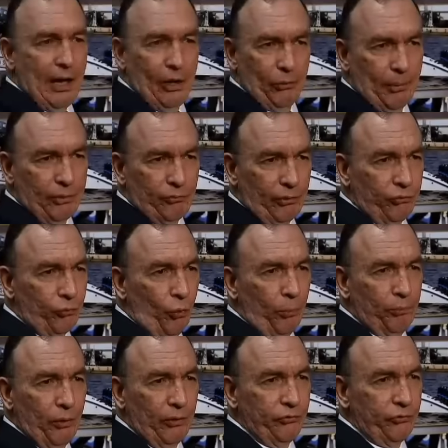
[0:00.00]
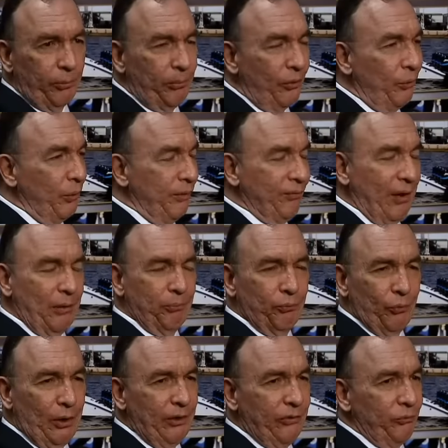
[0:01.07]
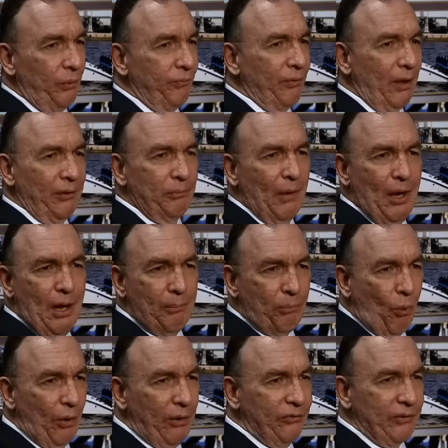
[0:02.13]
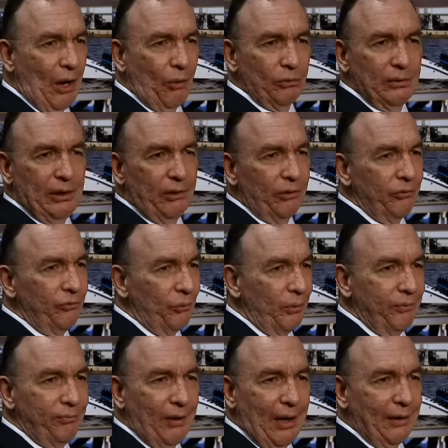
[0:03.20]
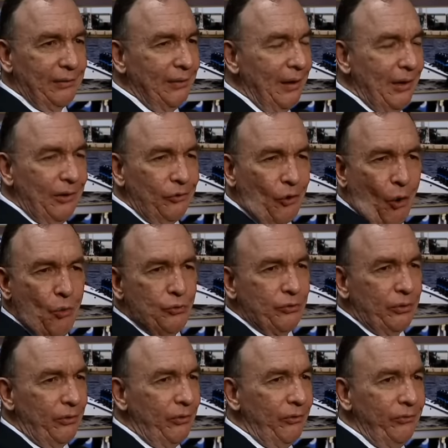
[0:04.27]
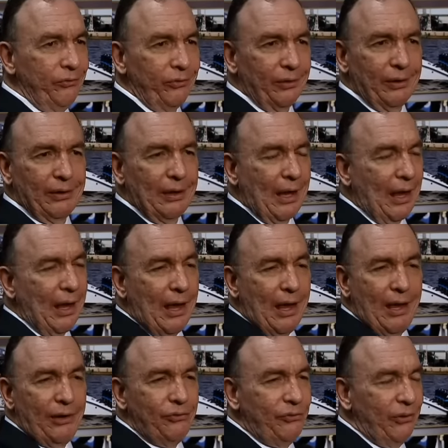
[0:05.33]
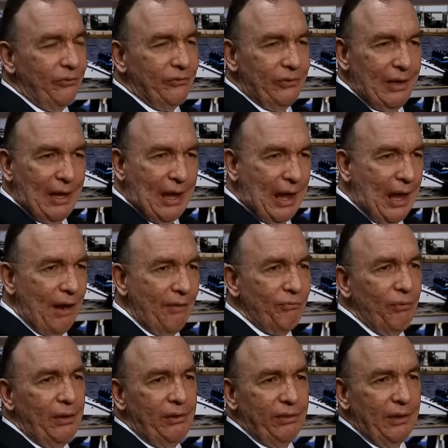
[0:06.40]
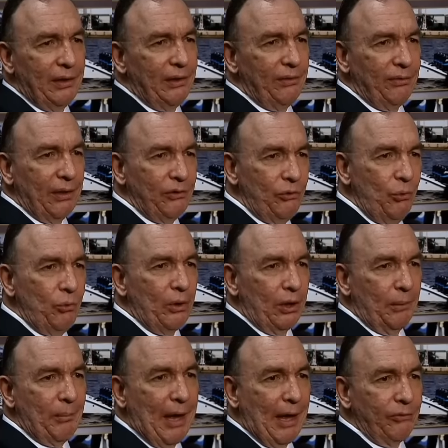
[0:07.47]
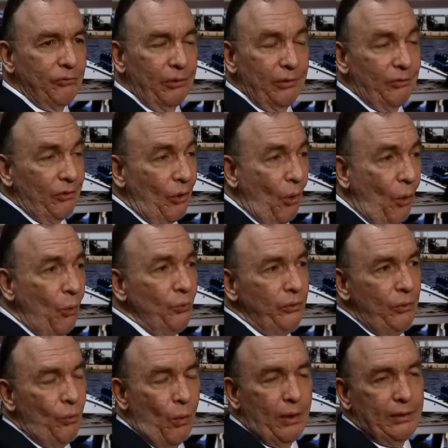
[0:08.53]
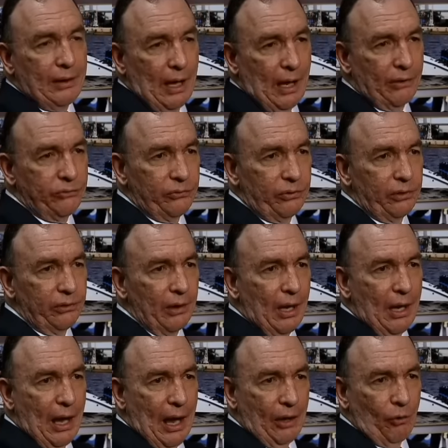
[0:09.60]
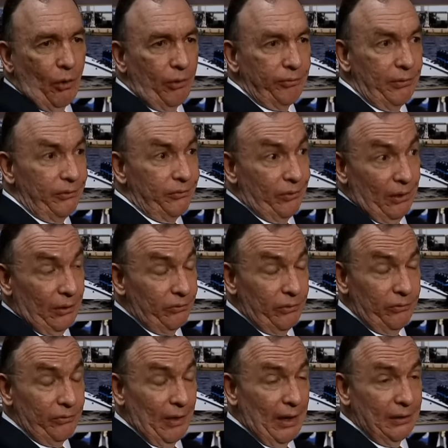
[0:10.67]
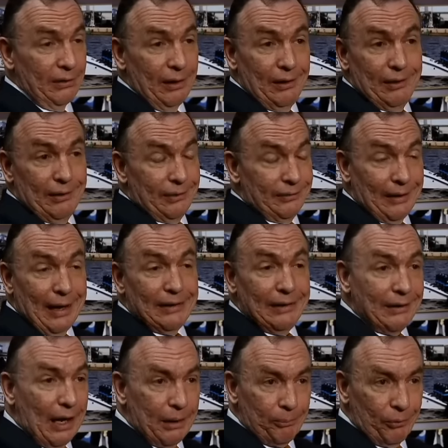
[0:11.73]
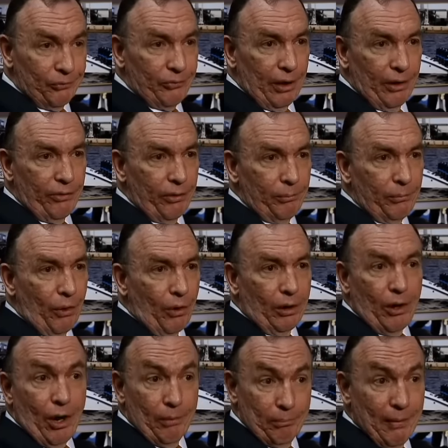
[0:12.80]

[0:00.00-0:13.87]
elementary school principal, we've had priests, we've had Boy Scout leaders, we've had coaches, and just everything that you can imagine. The only one constant on all these things is that 99% of them are, are